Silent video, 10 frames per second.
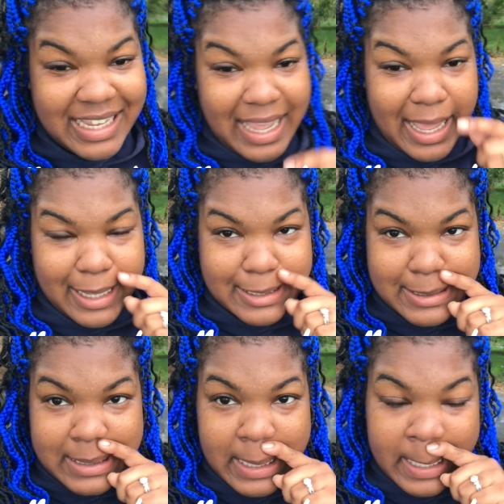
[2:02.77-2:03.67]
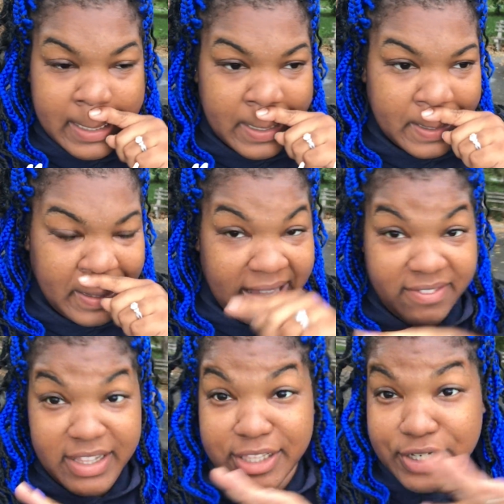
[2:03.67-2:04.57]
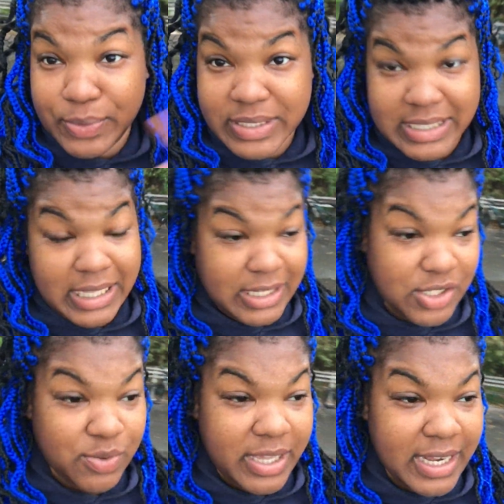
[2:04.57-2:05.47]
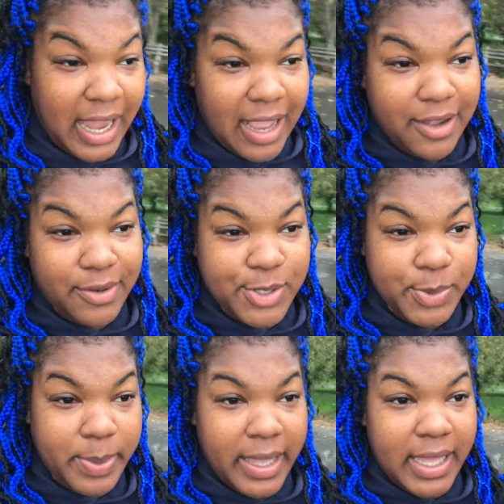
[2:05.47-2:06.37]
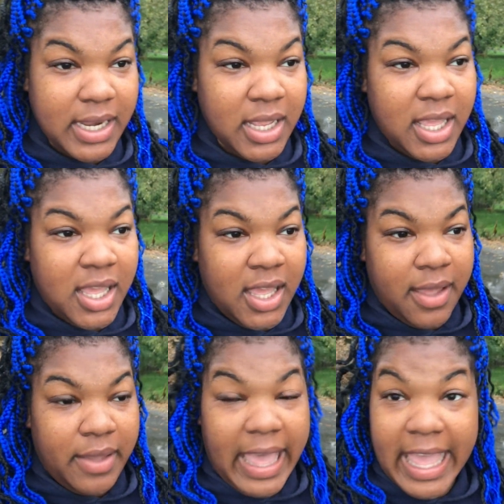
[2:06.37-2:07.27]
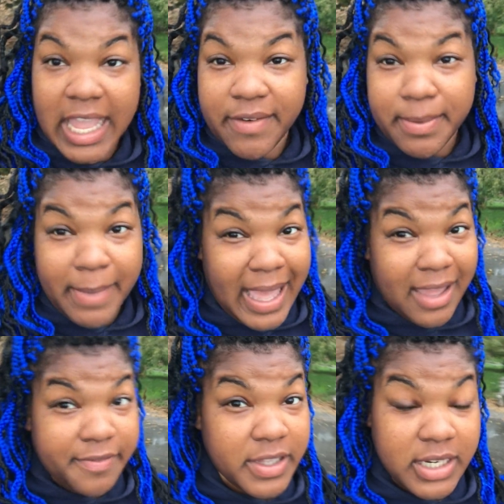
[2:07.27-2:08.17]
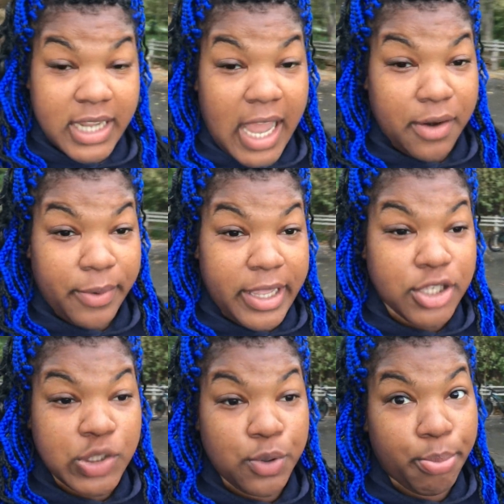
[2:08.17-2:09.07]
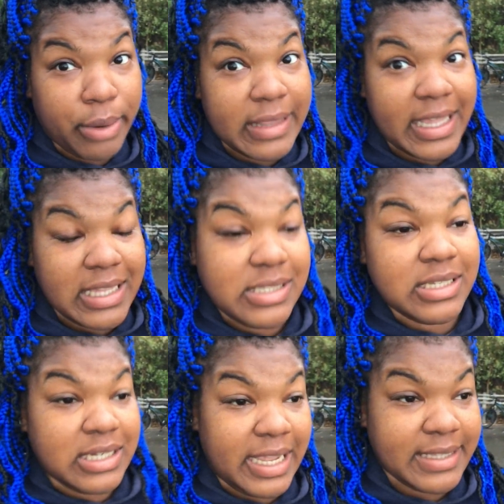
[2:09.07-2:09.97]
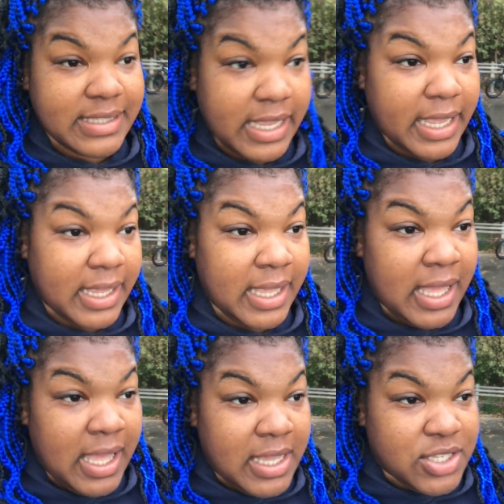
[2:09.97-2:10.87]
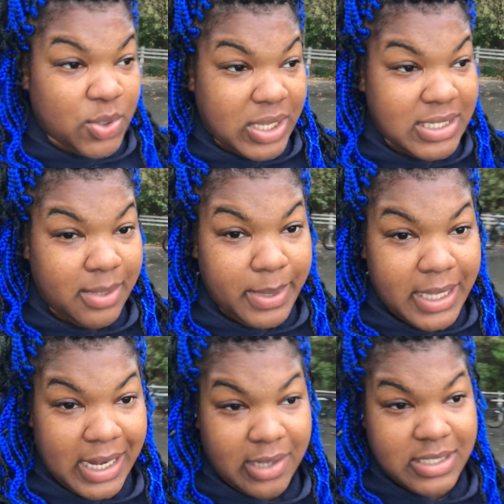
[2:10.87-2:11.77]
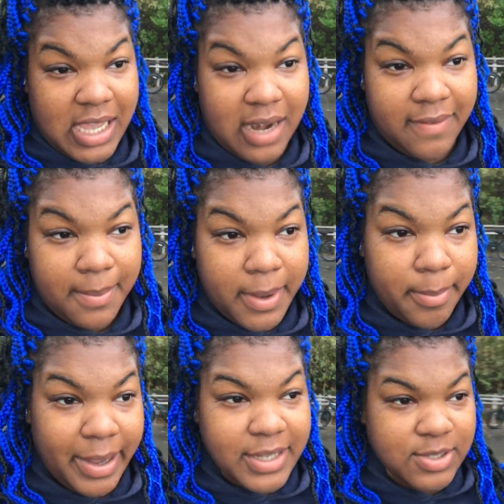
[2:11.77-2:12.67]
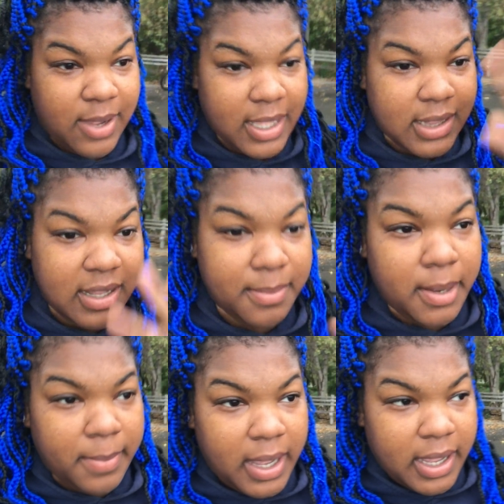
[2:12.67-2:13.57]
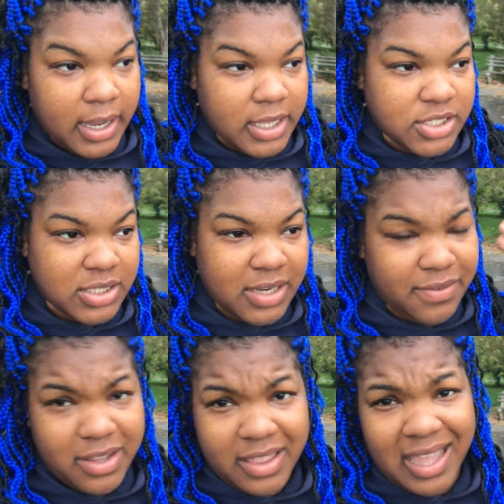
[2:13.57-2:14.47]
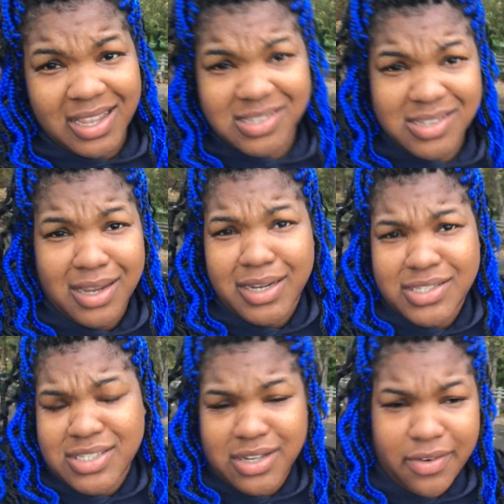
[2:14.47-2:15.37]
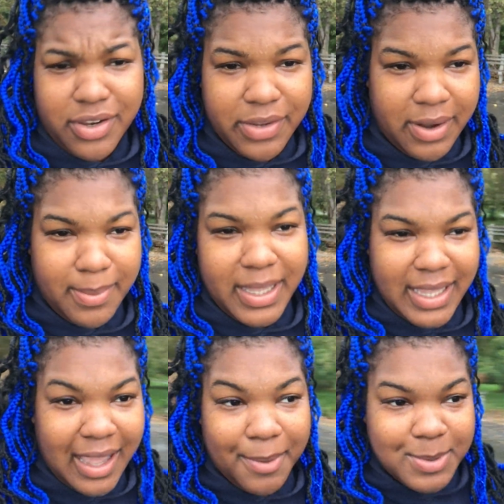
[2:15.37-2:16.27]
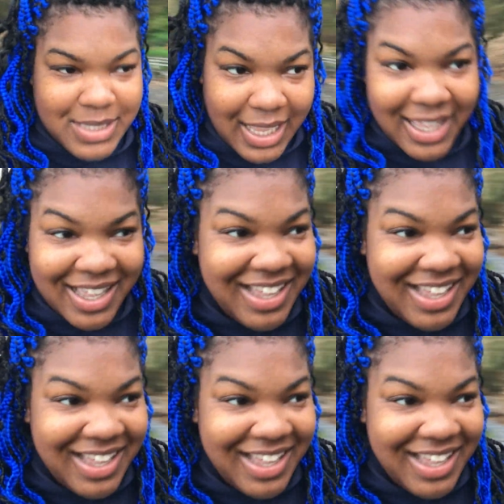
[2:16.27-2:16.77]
guys, even the littlest things, you cannot go to bed angry, mad, feeling that kind of way, because you will bring that into the next day. So I said, let me get outside and ride my bike so I can clear my mind and just get rid of that, because it's unnecessary. You know what I mean? Yeah, I'm upset.